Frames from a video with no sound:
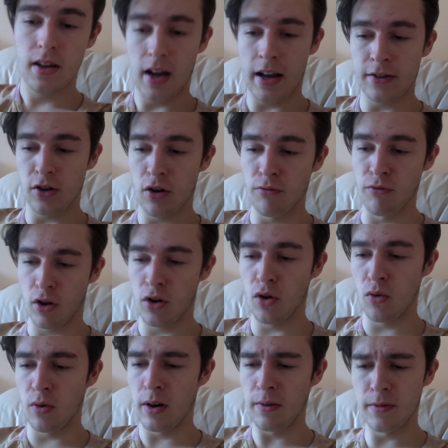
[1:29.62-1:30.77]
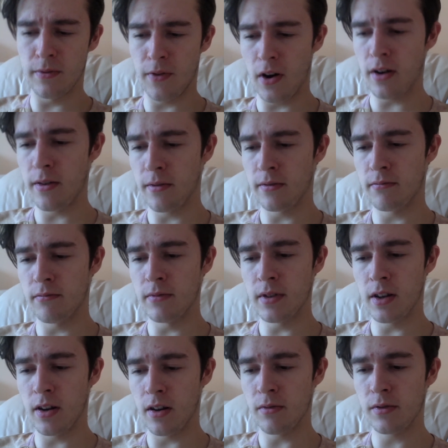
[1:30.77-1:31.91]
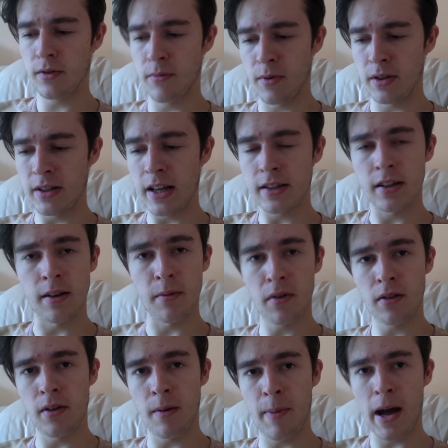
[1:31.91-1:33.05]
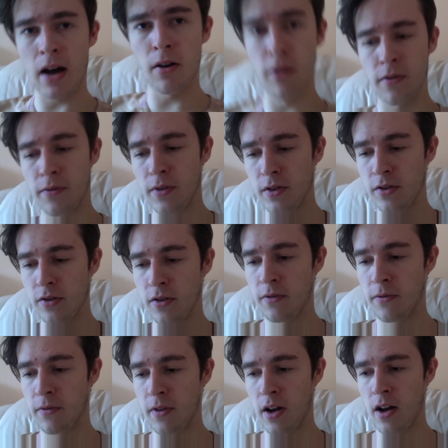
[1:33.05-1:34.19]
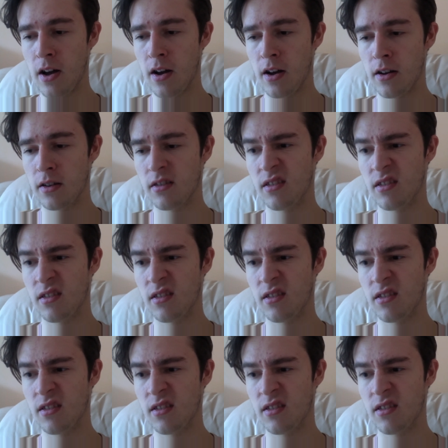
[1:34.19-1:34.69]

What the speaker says: As I recall, it was it was almost less than a pound for sort of,